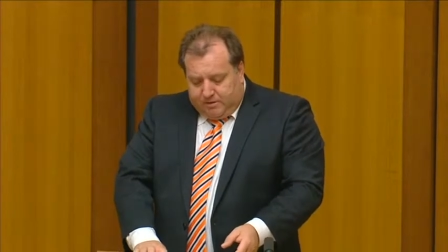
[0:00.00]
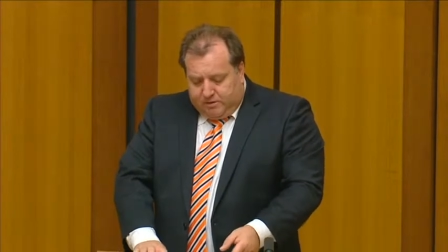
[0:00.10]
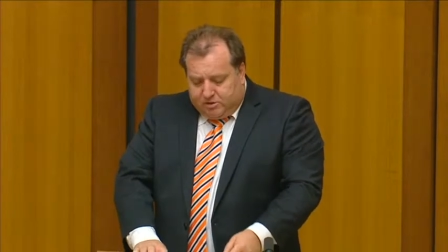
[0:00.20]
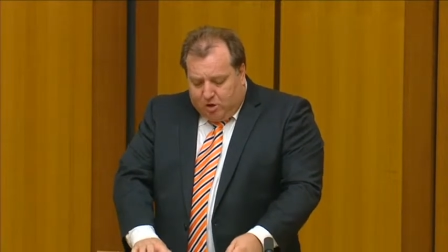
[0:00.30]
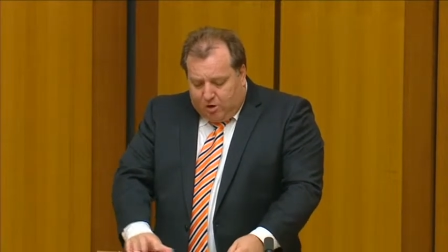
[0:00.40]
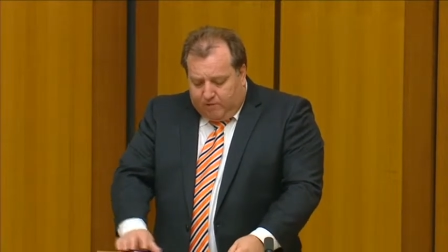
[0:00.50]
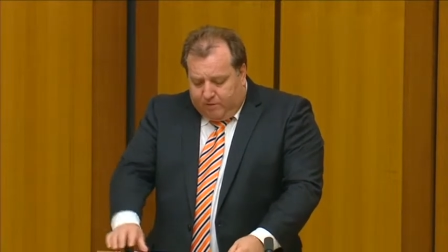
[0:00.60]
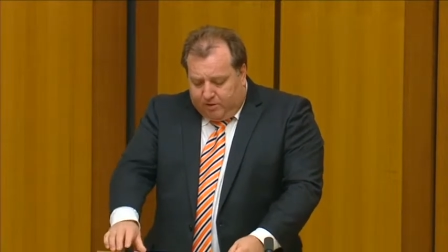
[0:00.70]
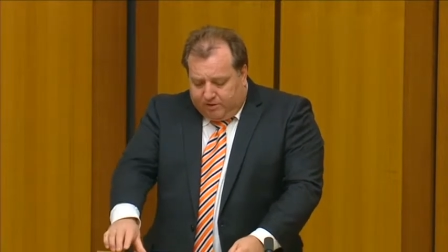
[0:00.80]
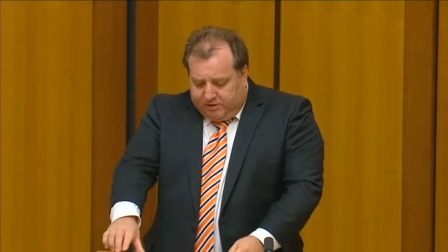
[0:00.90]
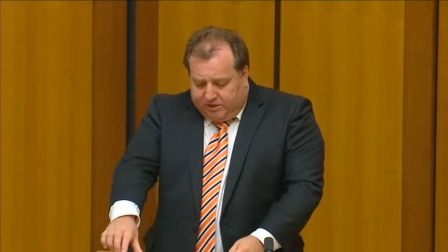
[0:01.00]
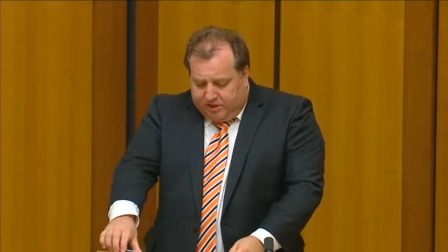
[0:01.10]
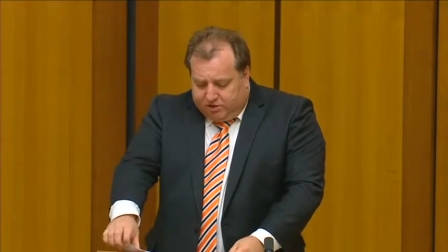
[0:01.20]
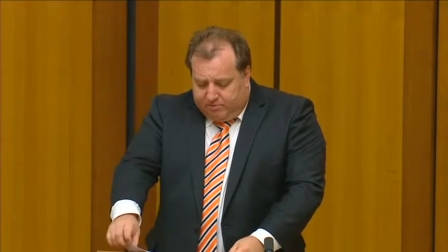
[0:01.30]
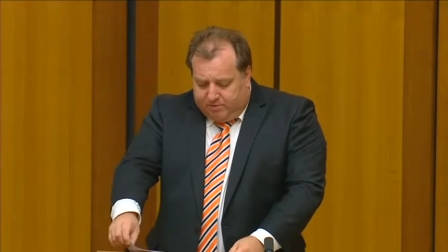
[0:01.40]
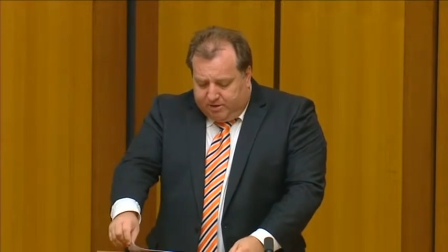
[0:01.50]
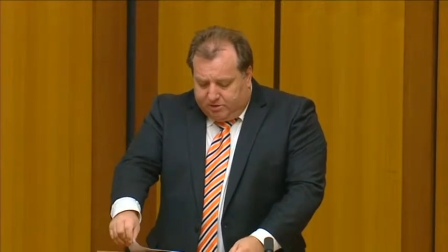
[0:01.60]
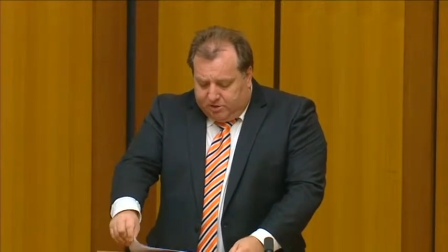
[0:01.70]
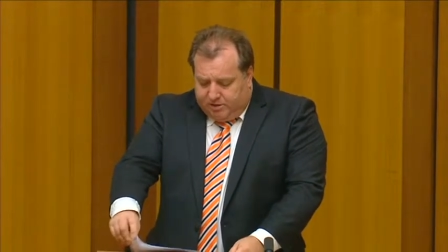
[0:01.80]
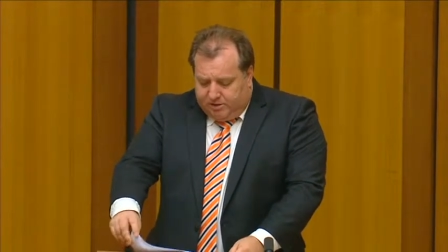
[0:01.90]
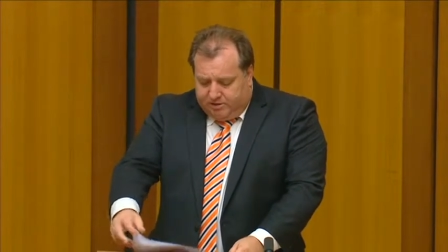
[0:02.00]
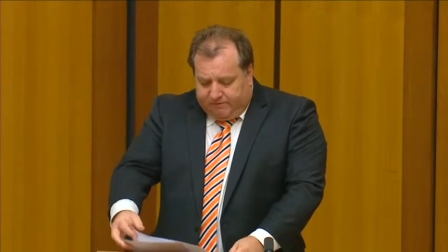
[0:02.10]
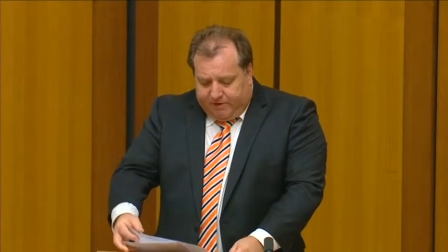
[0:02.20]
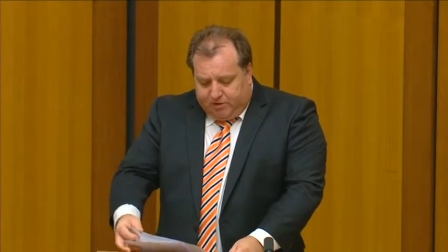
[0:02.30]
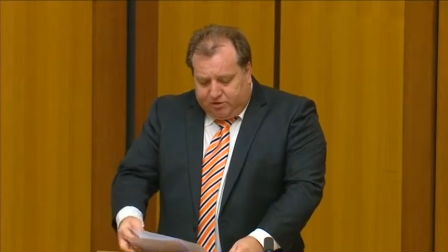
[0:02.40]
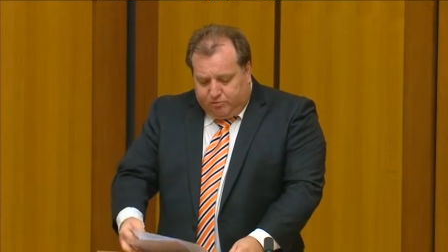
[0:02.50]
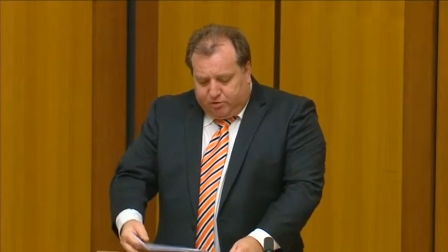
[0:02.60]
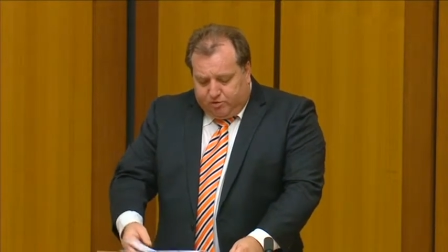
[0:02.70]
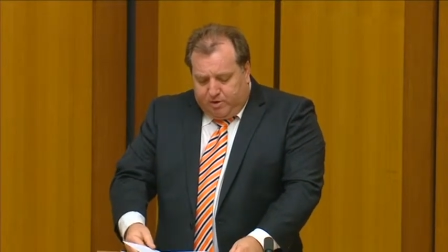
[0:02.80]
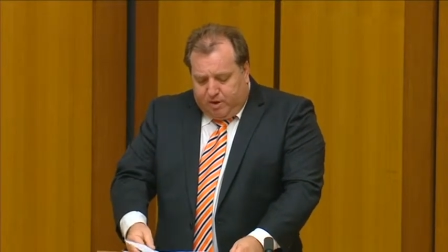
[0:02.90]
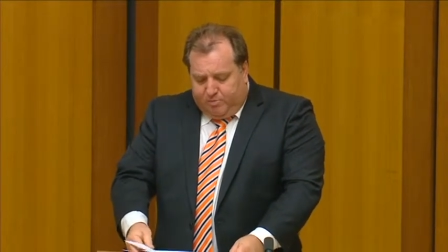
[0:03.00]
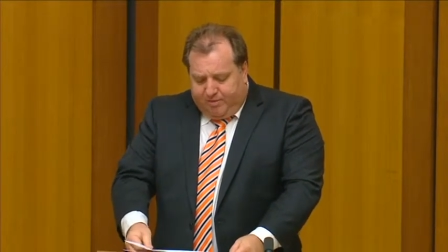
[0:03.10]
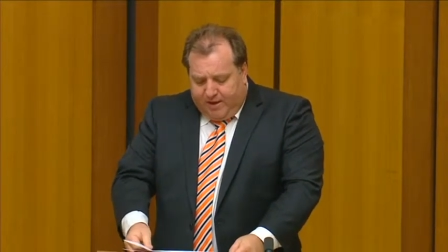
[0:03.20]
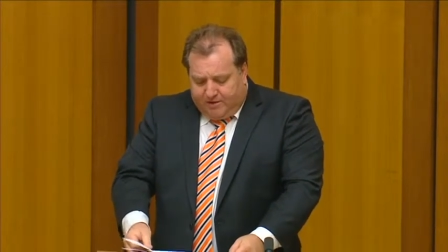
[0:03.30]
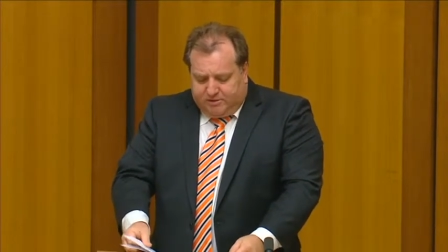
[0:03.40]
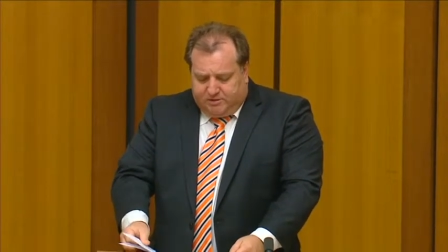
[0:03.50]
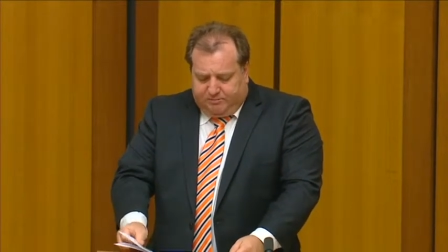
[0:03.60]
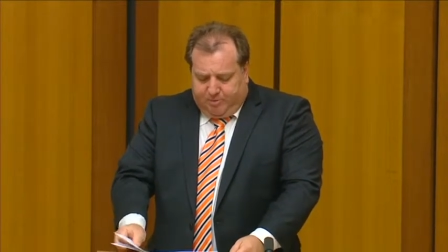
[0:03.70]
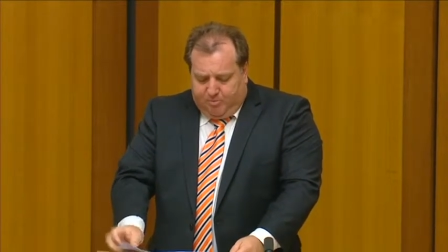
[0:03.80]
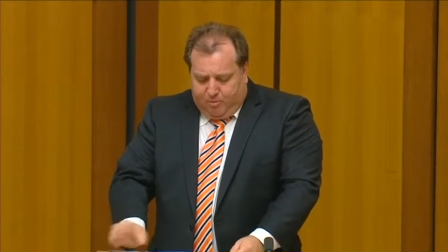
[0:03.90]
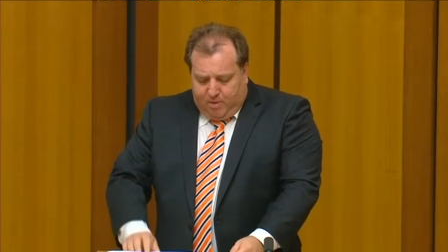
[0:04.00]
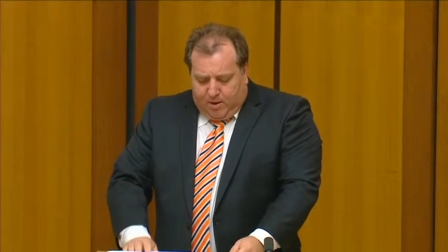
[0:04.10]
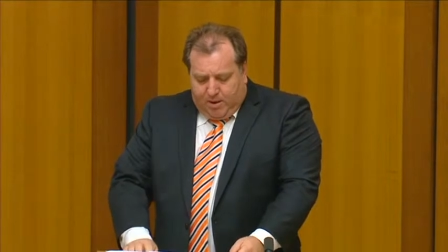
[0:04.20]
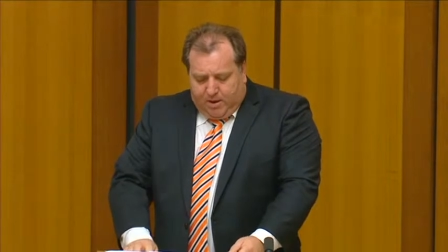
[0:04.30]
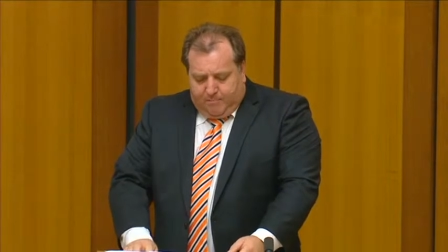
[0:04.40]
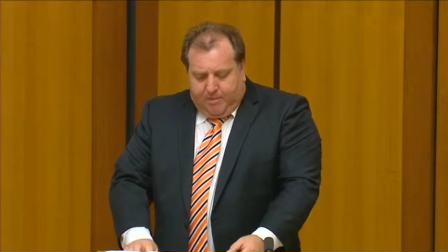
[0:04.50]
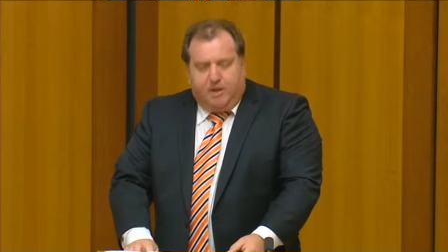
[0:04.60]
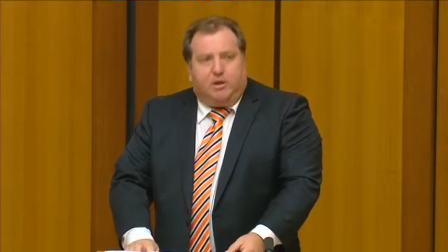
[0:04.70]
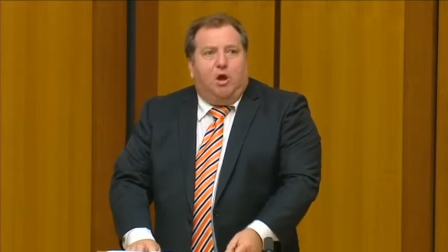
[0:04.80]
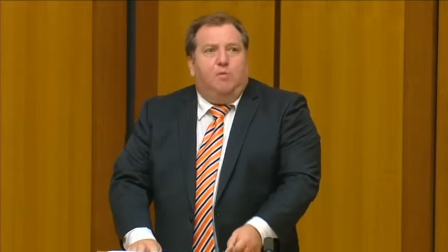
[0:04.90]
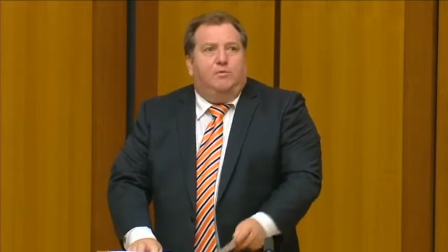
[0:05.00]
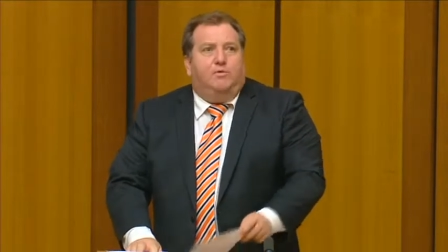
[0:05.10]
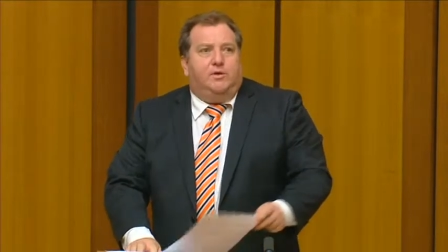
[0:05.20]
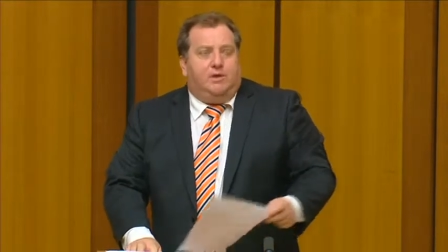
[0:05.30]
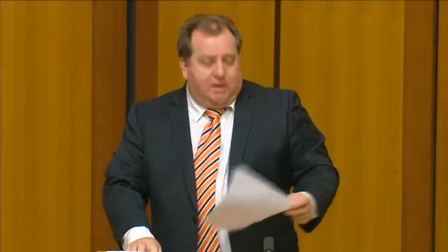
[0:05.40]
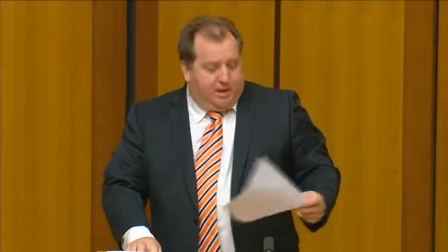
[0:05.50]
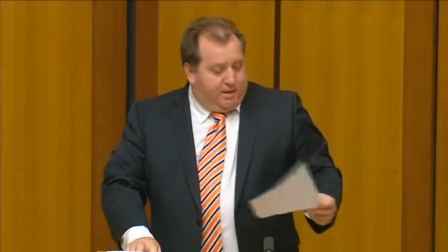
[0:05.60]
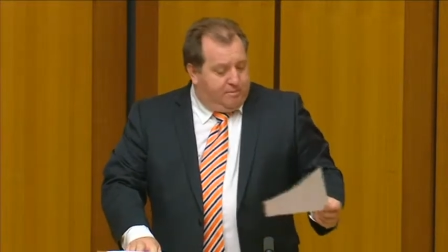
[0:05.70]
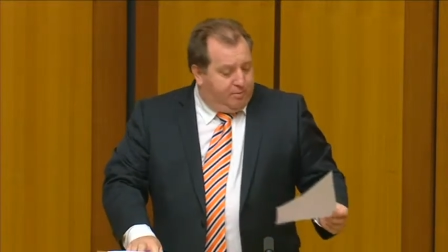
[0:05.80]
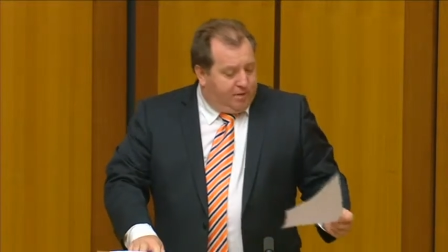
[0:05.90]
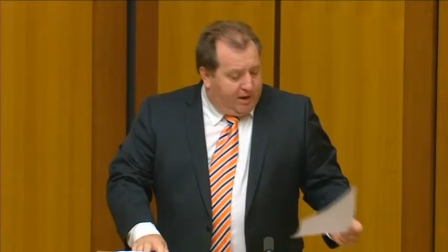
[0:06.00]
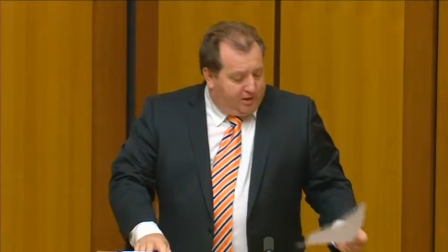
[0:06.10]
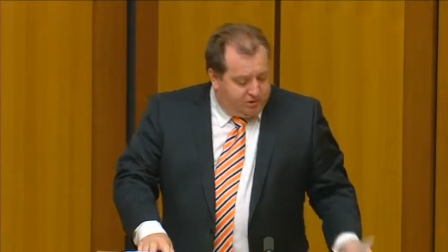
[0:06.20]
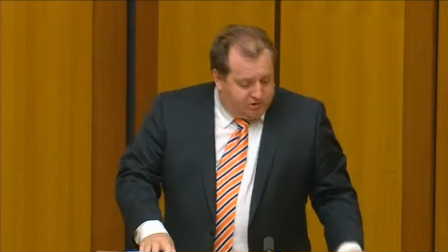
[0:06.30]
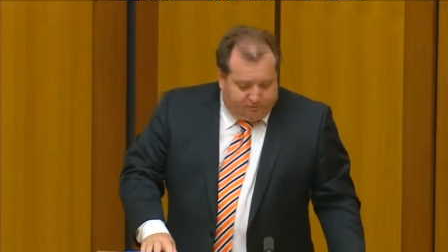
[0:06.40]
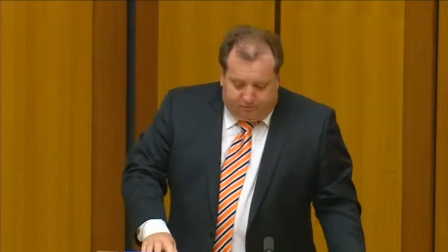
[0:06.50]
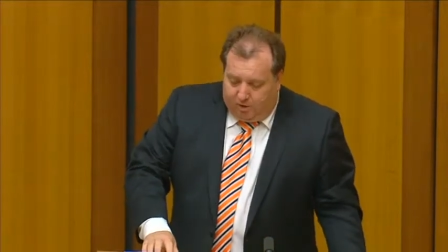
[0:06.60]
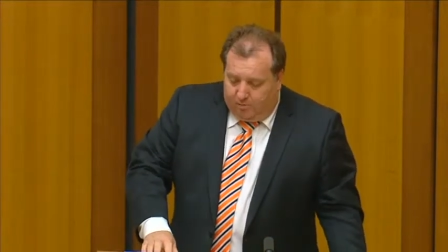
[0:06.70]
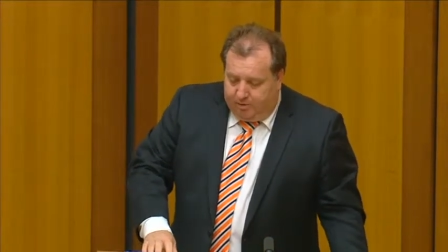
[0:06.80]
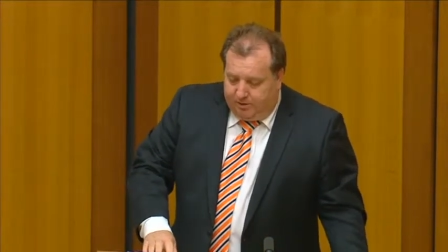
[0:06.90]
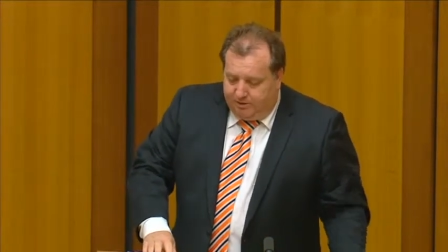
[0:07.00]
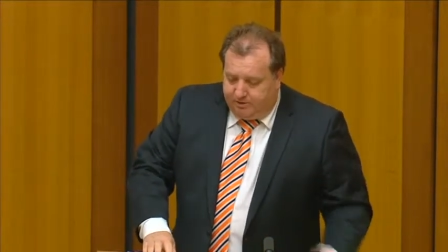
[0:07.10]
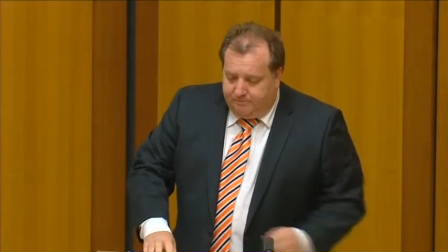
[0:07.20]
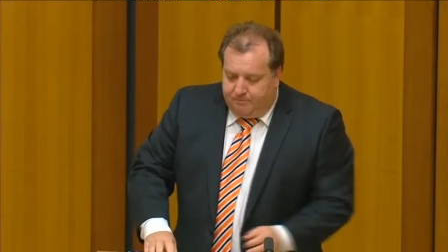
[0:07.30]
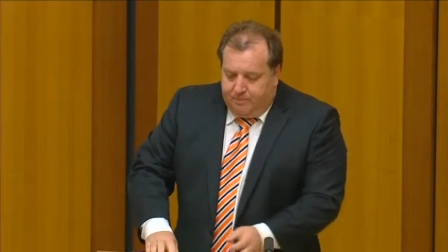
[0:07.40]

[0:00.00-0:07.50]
This kind of early detection means early intervention, which could help thousands of people better cope with the implications of diabetes.